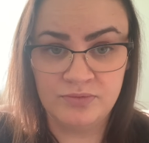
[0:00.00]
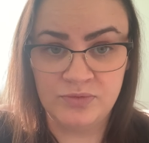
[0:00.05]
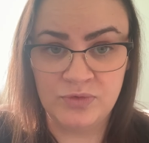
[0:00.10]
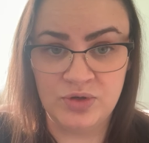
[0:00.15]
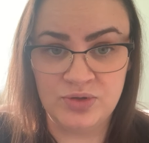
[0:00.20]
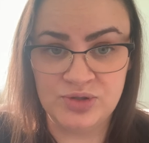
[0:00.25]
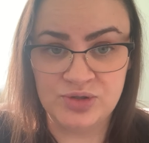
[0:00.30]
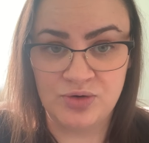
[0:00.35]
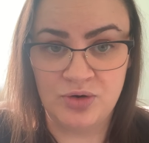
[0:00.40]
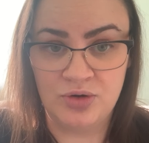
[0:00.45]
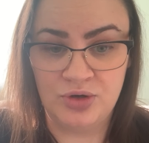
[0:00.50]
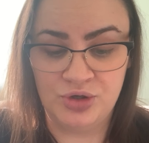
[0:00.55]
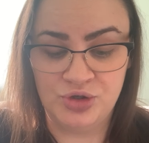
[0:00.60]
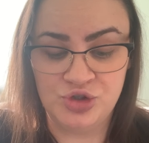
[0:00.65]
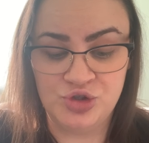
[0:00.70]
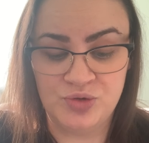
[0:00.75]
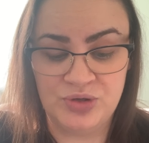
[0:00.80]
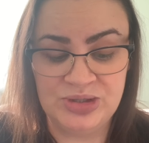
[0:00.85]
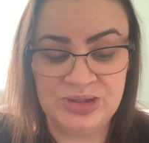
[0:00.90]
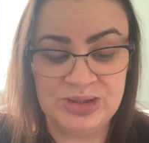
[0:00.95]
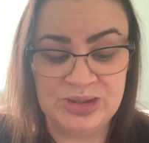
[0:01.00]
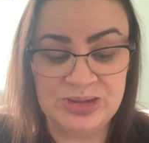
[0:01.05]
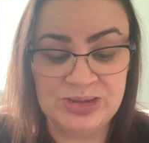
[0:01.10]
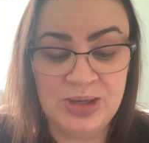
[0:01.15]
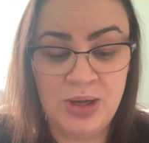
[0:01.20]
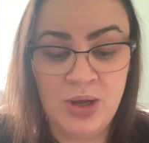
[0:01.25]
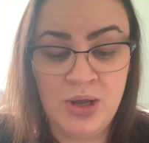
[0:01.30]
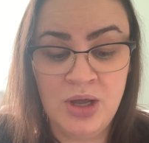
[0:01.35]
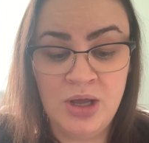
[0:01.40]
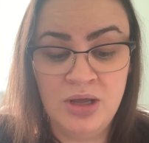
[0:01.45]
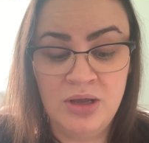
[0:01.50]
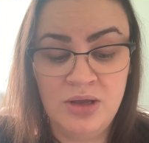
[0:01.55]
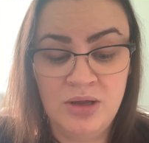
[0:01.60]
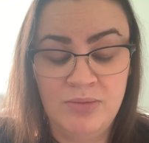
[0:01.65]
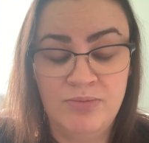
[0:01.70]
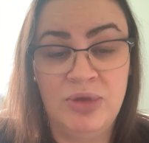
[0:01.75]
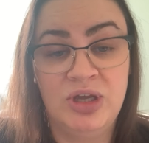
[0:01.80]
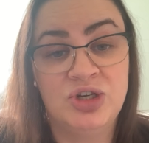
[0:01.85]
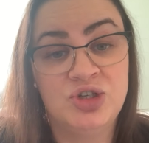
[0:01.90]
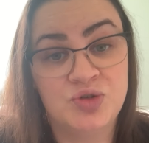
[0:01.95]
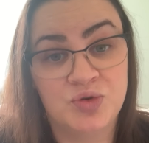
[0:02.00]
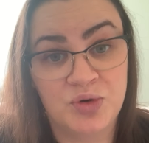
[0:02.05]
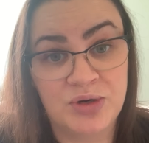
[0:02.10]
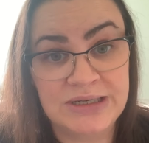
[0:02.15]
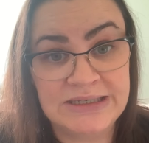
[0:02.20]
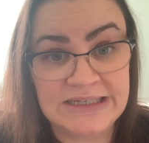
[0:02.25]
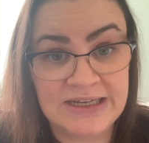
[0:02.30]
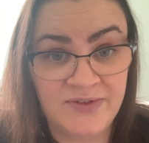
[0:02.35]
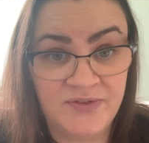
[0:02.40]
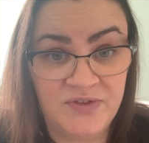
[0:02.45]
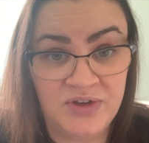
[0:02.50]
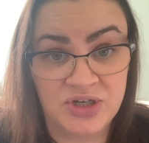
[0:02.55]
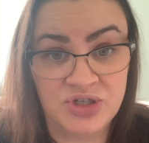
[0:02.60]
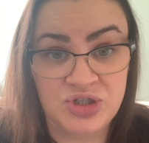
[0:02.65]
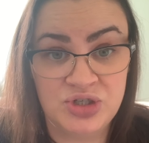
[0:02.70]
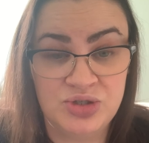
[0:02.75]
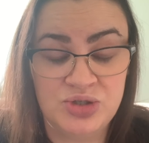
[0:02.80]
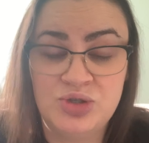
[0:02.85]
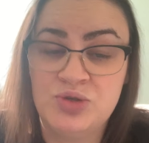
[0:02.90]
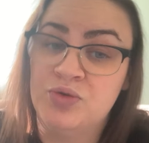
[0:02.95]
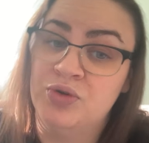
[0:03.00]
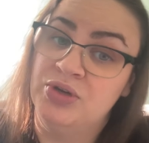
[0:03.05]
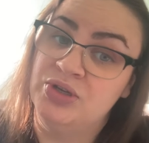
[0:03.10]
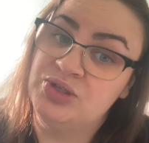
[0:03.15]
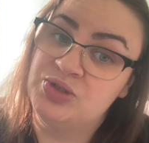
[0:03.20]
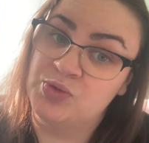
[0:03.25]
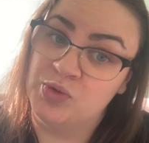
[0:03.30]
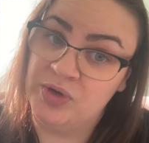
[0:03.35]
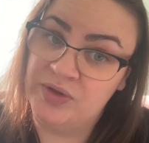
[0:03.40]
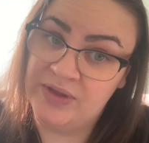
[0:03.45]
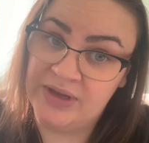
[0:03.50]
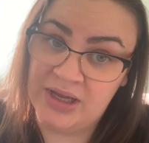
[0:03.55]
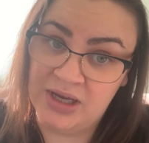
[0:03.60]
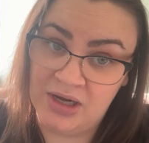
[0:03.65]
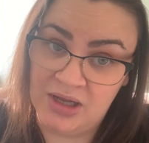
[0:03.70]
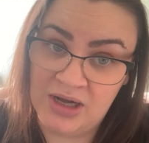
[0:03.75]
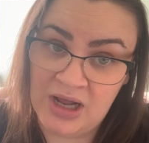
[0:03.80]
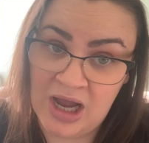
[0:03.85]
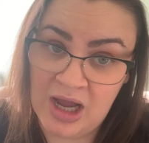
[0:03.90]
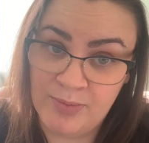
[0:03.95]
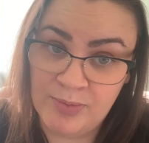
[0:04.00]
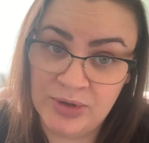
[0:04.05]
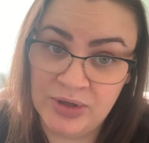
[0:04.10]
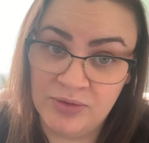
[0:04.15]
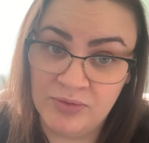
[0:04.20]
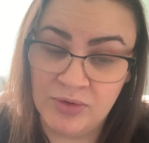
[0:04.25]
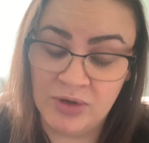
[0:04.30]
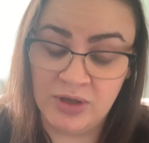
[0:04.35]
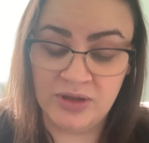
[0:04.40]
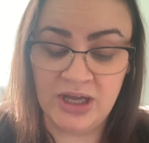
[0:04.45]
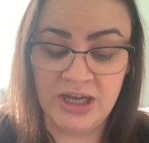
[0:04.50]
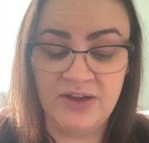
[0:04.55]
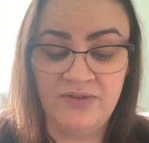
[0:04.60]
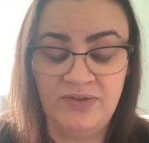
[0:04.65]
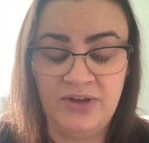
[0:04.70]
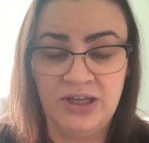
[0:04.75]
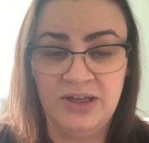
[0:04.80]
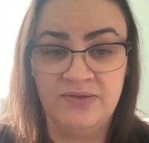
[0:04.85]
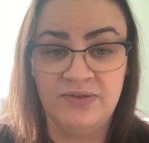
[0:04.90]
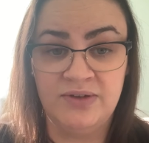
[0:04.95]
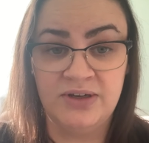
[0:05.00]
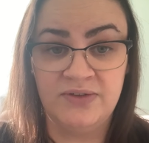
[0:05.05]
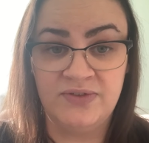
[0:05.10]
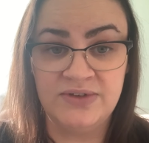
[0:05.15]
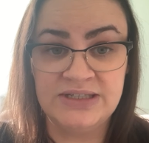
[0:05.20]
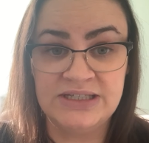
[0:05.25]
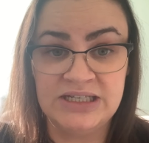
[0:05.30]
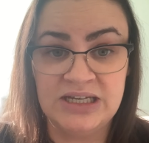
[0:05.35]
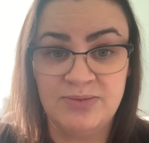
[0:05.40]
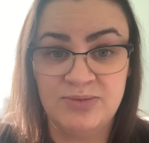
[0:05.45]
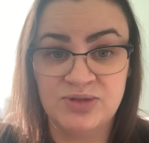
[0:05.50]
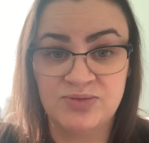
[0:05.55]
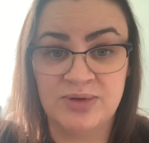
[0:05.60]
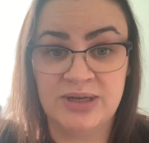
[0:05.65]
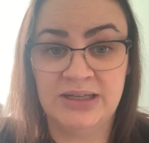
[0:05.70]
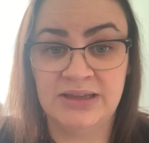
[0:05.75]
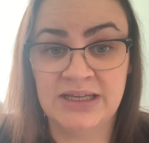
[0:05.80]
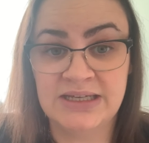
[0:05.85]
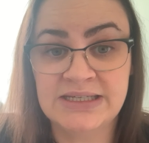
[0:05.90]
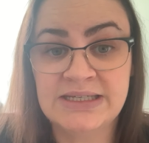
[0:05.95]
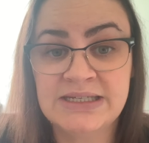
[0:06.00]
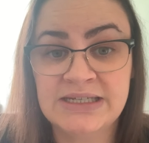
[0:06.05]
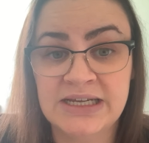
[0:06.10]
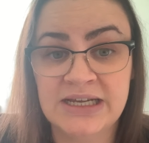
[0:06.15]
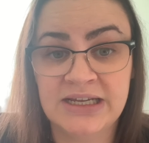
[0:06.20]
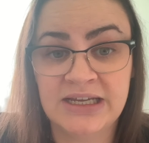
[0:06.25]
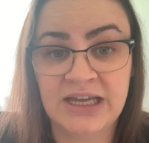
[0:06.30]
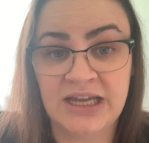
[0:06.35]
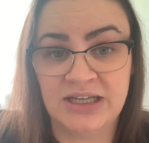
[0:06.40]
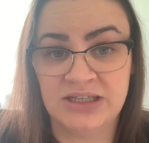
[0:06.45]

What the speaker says: Those are all good choices. Make sure it is a fiction story, a story that cannot happen in real life, even if it seems realistic.